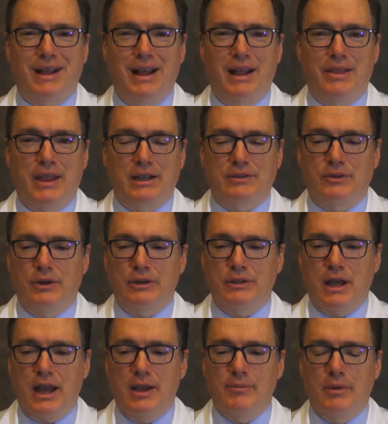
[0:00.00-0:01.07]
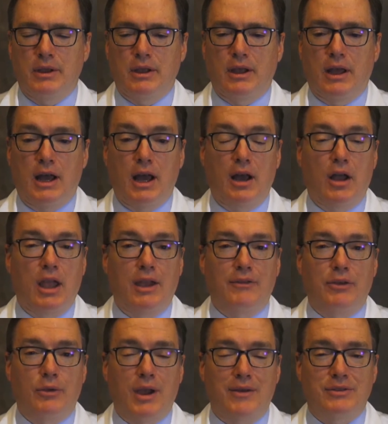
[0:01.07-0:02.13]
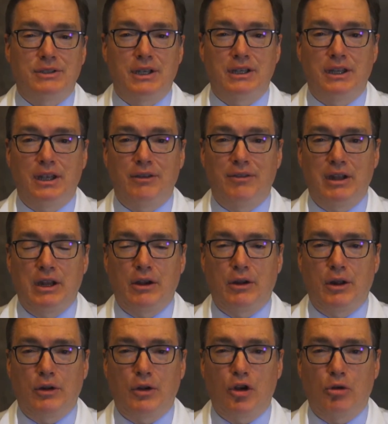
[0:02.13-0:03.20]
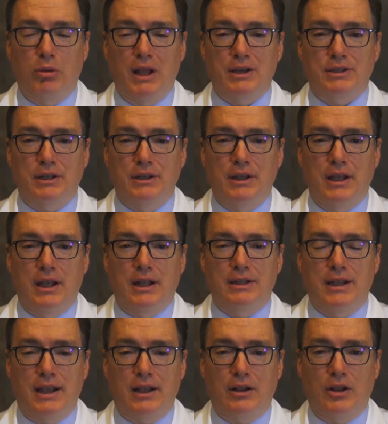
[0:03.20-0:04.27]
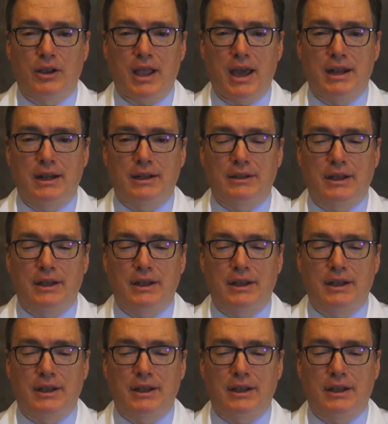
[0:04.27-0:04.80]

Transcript: Thanks for your time. If you haven't seen the video on coblation, take a look at it.